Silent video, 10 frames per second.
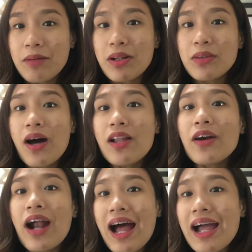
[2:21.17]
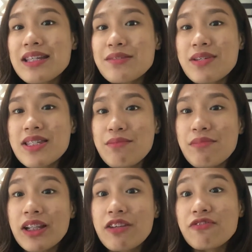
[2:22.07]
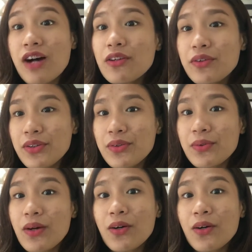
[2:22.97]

But while her eyes may seemingly follow you,